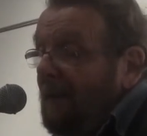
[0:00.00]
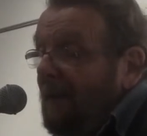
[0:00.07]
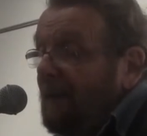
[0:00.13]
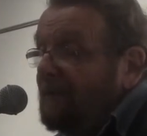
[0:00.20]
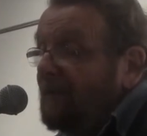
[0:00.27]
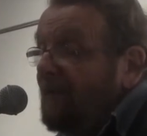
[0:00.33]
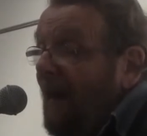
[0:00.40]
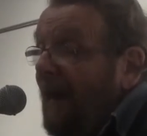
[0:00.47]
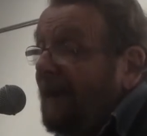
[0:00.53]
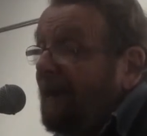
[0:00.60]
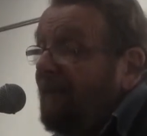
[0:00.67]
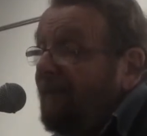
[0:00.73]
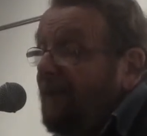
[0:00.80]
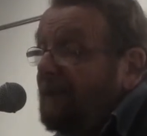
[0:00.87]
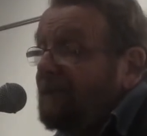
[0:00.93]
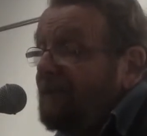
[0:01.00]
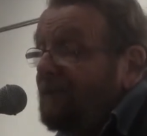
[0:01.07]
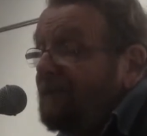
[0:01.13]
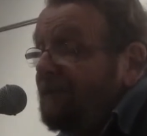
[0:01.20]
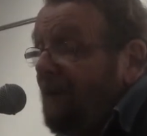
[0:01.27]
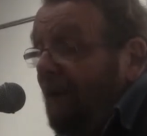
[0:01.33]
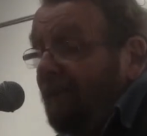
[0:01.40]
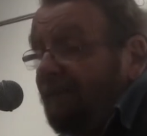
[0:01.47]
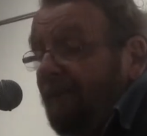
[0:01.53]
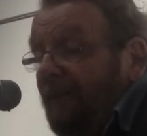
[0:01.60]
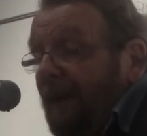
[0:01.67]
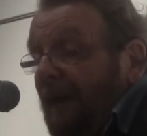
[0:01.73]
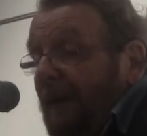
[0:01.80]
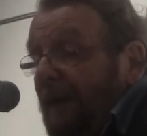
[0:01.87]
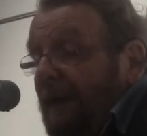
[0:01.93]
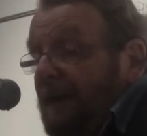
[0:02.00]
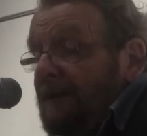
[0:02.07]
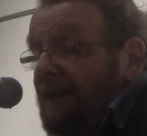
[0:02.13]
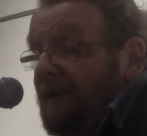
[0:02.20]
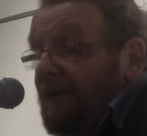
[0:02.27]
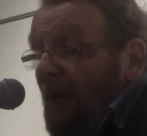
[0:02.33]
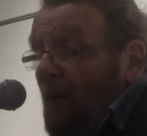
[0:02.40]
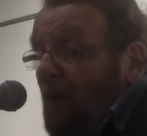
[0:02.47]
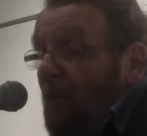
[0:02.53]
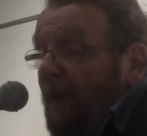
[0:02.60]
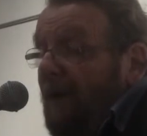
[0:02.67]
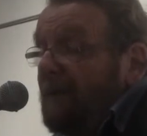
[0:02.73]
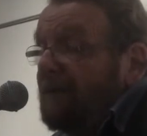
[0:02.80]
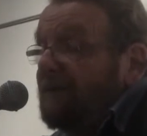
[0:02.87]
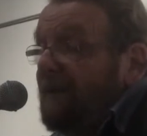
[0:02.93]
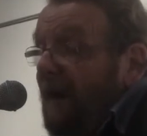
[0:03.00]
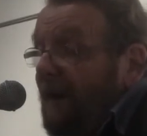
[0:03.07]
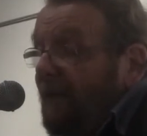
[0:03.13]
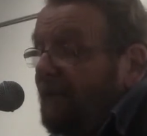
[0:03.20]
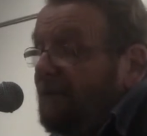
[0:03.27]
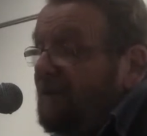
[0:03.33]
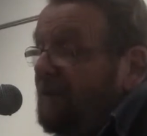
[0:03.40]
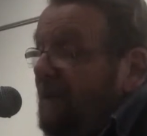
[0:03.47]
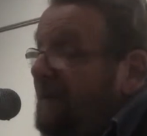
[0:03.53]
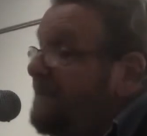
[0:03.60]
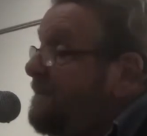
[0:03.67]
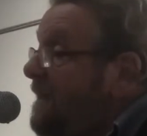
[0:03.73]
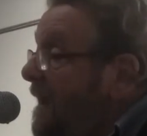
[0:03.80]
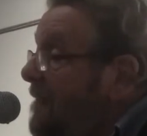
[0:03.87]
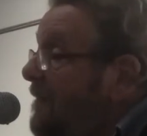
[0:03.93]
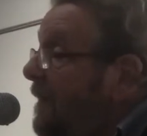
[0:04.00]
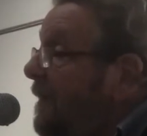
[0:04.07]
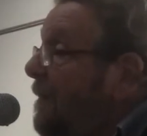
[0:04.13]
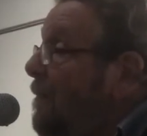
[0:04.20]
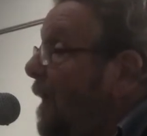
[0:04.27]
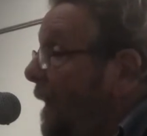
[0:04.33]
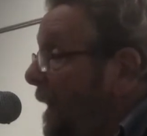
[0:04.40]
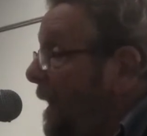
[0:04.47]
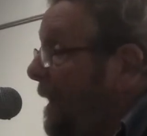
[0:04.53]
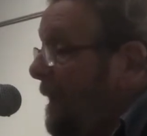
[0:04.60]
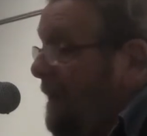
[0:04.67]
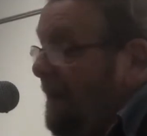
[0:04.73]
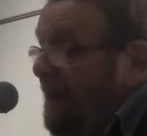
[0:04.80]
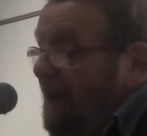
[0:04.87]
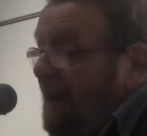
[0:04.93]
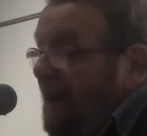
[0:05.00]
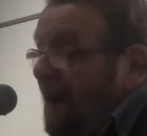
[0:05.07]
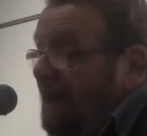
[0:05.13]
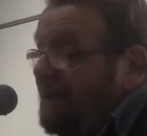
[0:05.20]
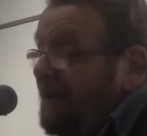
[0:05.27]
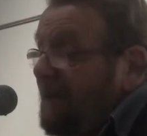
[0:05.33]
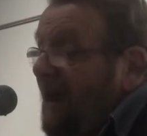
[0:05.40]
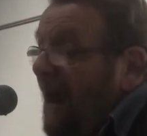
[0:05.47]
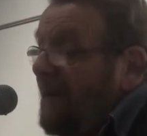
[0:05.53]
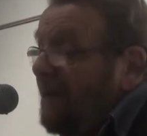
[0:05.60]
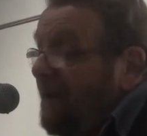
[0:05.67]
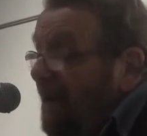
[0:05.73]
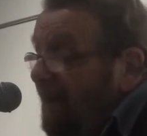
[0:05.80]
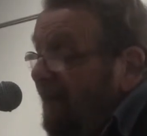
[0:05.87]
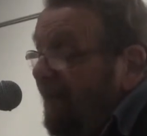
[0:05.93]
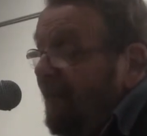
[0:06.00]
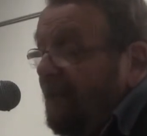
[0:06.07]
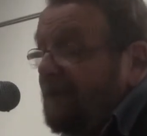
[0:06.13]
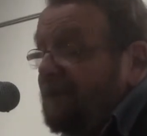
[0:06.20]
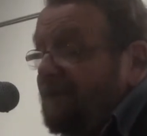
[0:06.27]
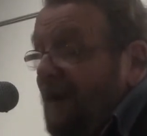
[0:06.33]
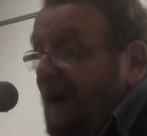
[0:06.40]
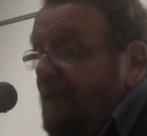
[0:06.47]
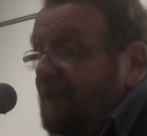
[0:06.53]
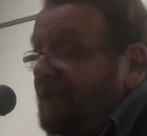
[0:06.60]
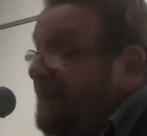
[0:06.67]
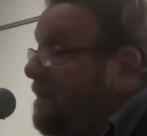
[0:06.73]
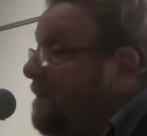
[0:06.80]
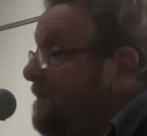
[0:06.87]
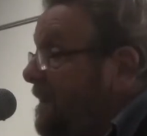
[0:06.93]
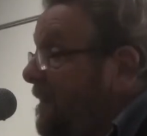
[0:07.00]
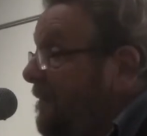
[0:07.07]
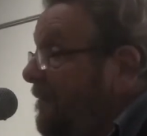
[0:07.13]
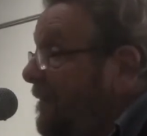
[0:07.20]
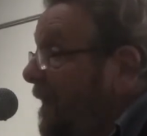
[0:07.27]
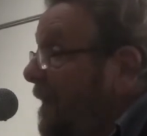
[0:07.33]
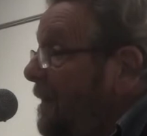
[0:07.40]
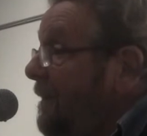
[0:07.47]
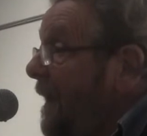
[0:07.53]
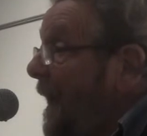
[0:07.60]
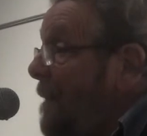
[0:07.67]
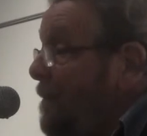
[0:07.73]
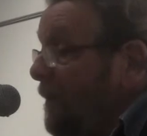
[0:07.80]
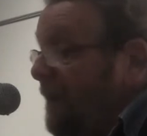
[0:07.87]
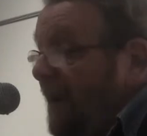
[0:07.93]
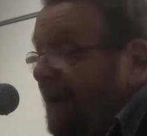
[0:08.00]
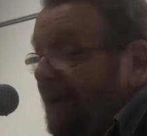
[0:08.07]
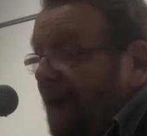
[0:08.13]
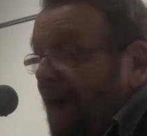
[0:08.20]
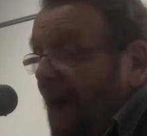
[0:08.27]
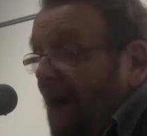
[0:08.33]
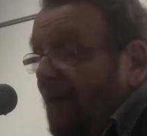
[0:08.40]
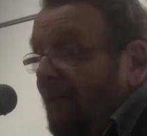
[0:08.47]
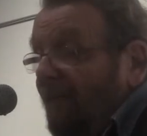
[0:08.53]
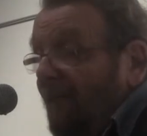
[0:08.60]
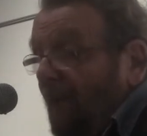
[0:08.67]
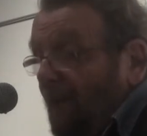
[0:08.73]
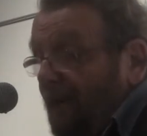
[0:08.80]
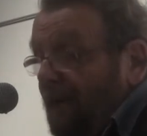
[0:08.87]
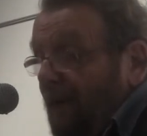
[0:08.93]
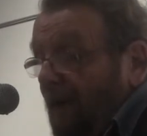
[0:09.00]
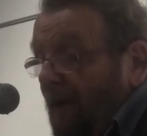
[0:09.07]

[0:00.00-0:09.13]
His craggy features softened. "She told me her secret. She's been saving her money, and she had enough for Seamus and herself to emigrate to California."